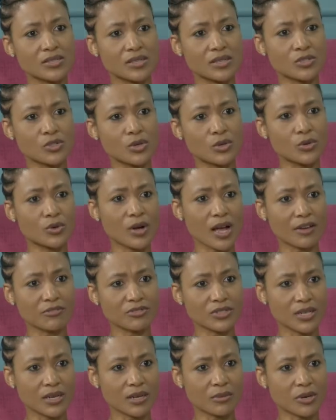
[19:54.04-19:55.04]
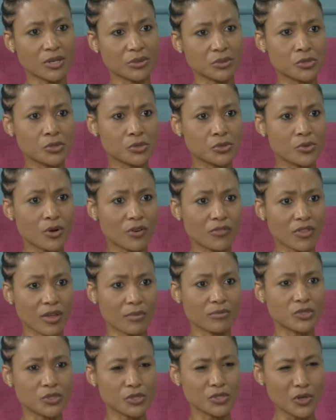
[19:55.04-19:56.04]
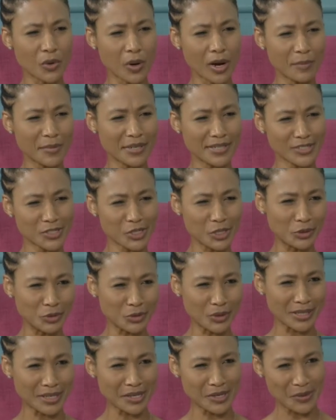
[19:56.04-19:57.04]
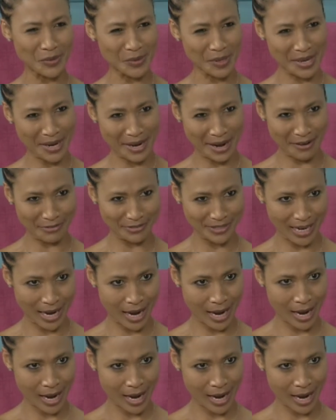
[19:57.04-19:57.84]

that you look after, about 2 of them. Do you know how many children are you looking after?